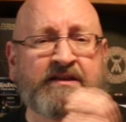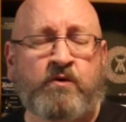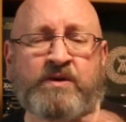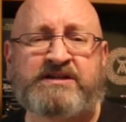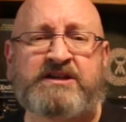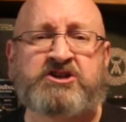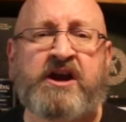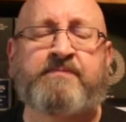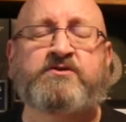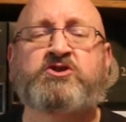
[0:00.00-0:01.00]
in the whiskey
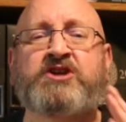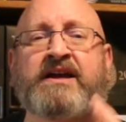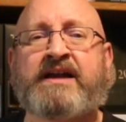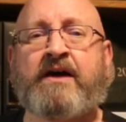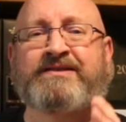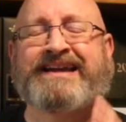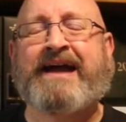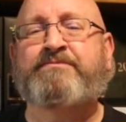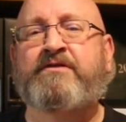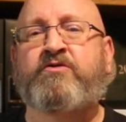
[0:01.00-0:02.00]
shops, check out
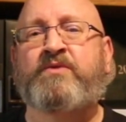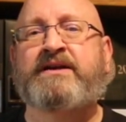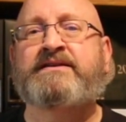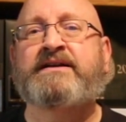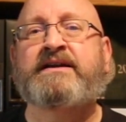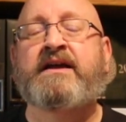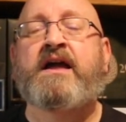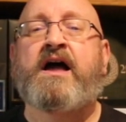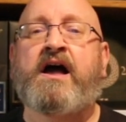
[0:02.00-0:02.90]
Captain 3D.